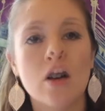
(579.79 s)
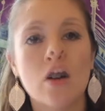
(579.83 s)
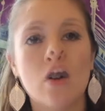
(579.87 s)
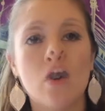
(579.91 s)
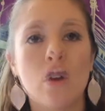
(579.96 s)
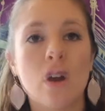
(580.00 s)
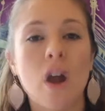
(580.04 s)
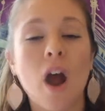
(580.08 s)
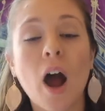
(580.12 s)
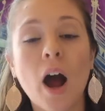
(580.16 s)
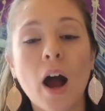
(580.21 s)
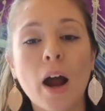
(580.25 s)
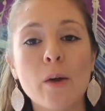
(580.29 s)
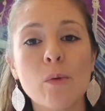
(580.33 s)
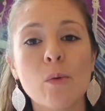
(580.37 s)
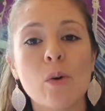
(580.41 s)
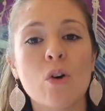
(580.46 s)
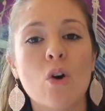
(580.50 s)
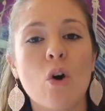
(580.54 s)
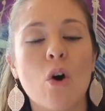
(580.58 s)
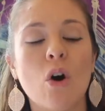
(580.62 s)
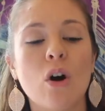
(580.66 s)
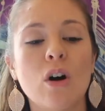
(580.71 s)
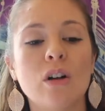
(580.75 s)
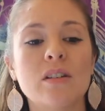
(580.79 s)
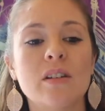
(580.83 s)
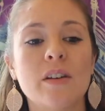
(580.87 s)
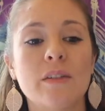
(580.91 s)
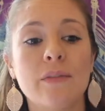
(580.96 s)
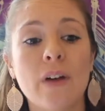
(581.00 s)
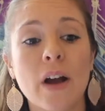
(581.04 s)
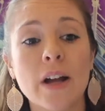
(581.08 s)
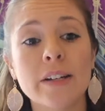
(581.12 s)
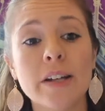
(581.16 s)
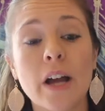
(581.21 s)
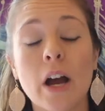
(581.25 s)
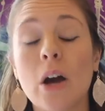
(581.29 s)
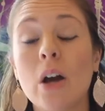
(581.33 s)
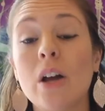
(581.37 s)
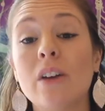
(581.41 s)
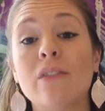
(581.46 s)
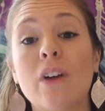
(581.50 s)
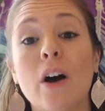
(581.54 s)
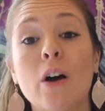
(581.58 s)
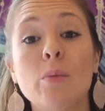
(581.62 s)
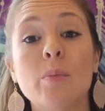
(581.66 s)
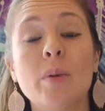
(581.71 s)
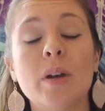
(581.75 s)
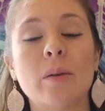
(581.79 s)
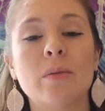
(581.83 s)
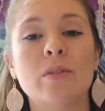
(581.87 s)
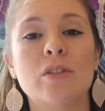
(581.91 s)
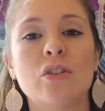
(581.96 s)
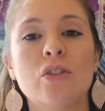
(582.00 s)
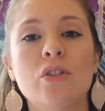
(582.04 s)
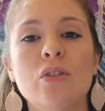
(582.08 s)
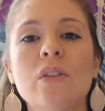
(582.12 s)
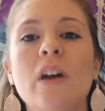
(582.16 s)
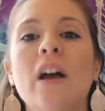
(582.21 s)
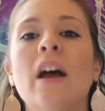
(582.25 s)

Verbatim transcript: or I will call to find out if I'll be able to do